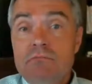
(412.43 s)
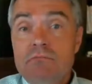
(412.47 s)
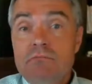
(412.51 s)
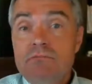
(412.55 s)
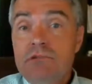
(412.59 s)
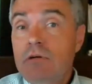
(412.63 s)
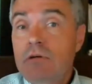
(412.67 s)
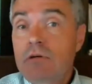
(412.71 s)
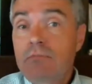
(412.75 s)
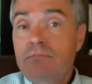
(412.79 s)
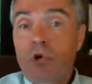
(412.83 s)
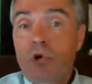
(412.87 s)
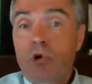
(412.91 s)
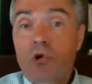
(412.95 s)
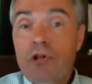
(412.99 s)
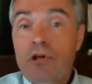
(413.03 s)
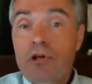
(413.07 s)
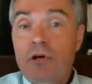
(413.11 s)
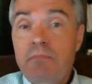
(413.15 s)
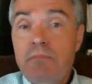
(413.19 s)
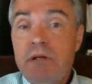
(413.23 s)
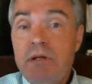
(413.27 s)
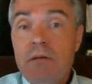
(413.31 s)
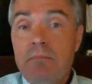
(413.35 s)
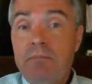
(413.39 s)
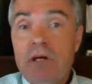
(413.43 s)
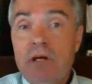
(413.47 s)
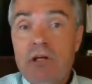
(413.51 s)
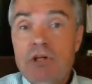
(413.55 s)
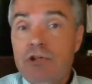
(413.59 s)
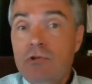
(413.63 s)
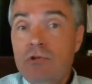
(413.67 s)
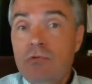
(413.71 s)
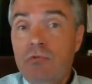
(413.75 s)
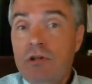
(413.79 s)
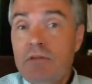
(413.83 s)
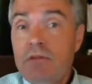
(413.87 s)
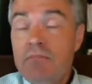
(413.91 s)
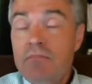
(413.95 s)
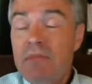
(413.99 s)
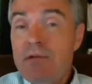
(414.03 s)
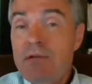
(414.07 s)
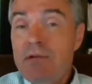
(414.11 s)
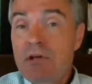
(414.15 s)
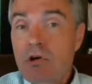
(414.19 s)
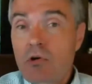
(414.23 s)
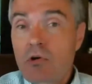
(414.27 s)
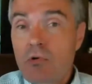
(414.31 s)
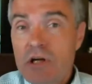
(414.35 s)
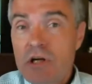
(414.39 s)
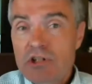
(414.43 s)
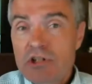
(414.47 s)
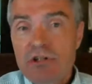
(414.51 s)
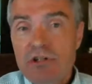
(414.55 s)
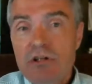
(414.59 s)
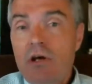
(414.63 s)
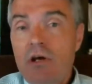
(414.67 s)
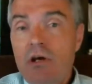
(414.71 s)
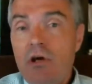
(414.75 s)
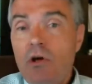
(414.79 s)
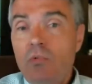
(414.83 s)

they'll or there'll be a picture with maybe a question